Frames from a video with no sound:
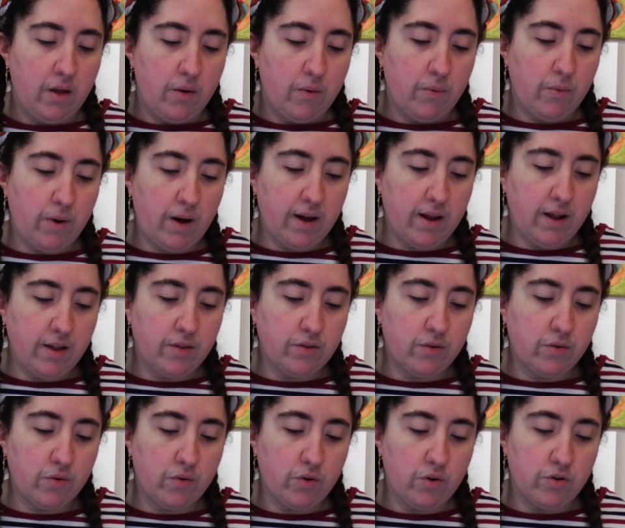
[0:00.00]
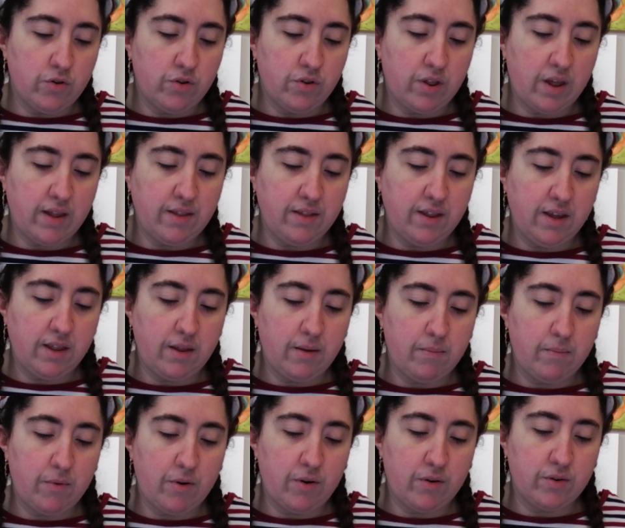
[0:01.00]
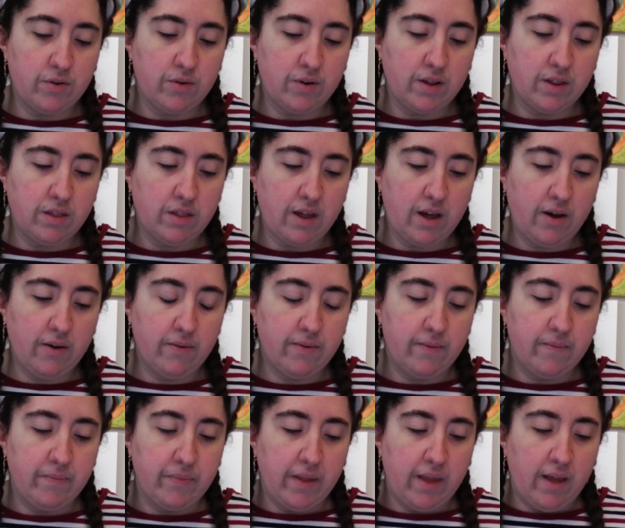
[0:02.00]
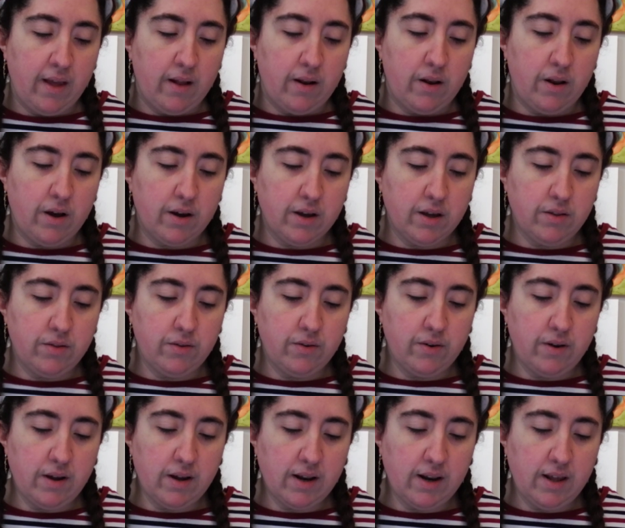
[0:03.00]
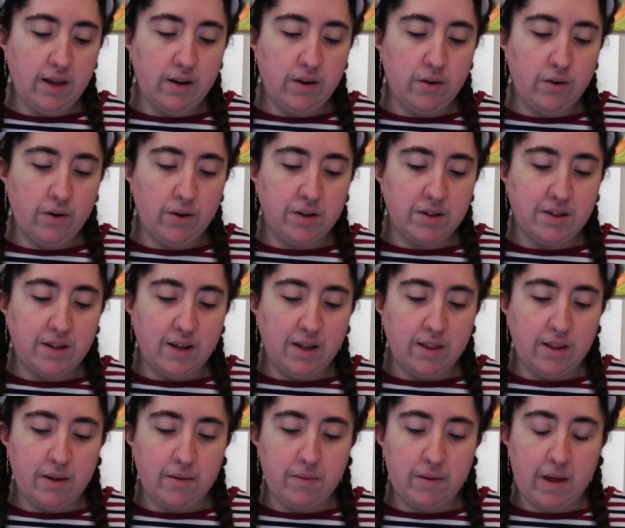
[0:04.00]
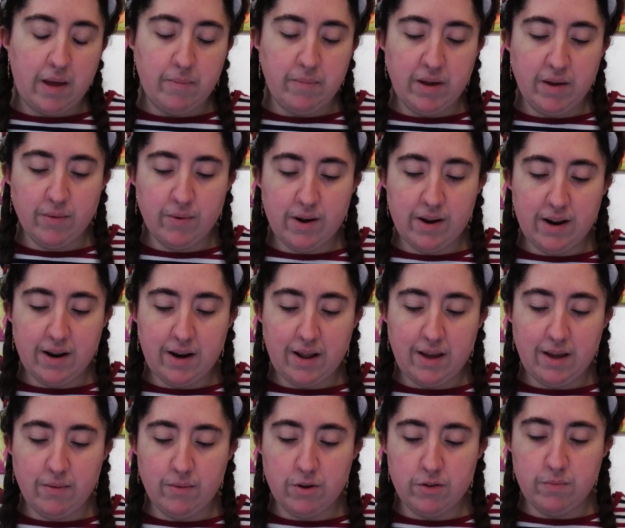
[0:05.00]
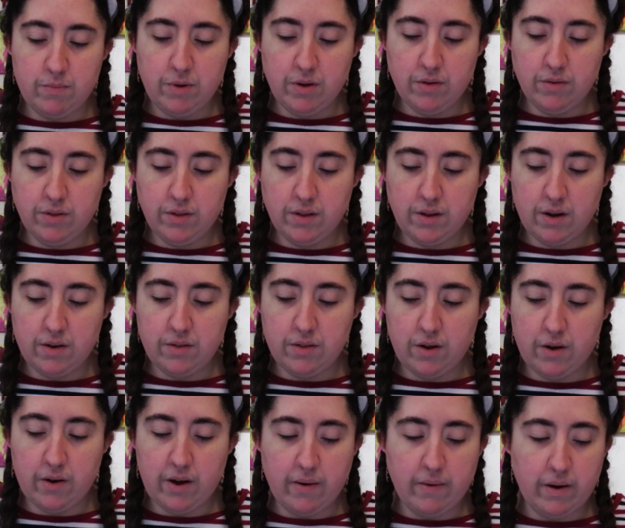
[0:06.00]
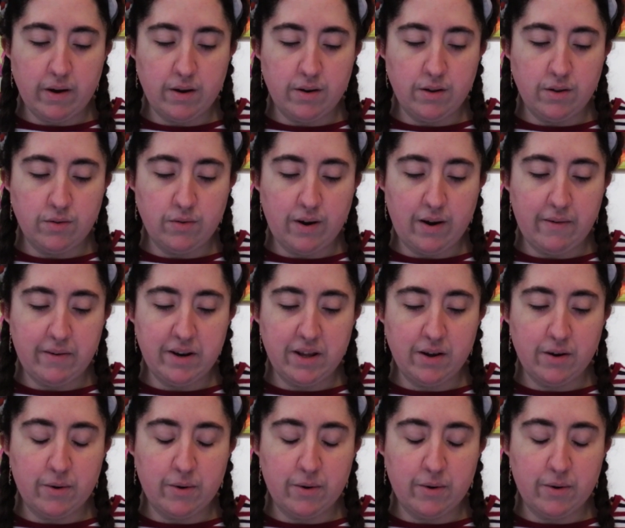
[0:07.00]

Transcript: What a Scrooge, said Didymus more to himself. Loki stoically ignored Didymus, and meanwhile he was musing herself about her new traveling